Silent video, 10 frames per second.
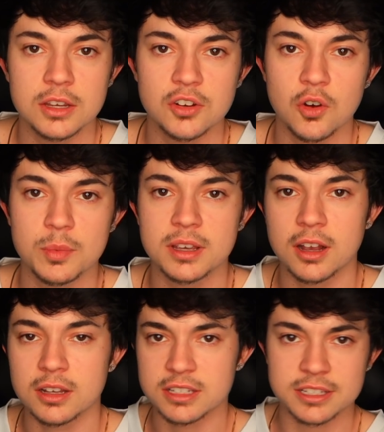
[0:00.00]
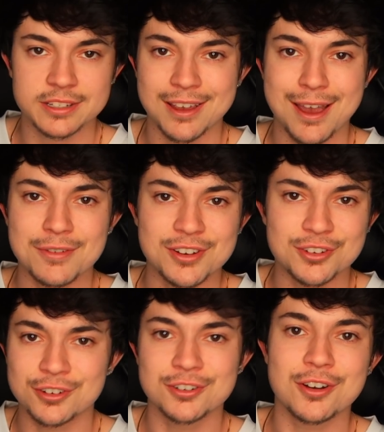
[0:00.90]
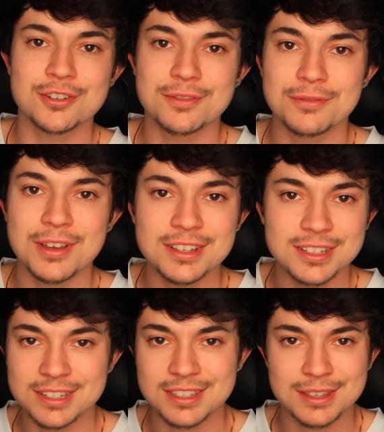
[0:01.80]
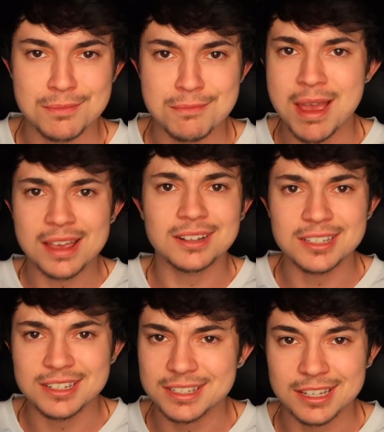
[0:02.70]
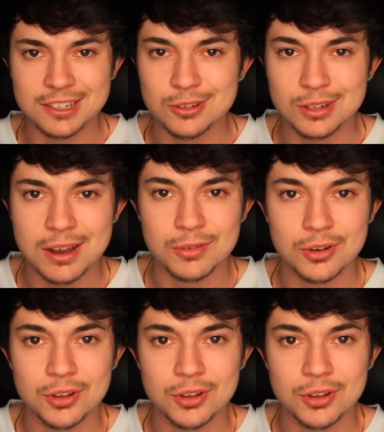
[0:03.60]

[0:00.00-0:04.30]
you know, because having dirt on your face is the manliest thing you could ever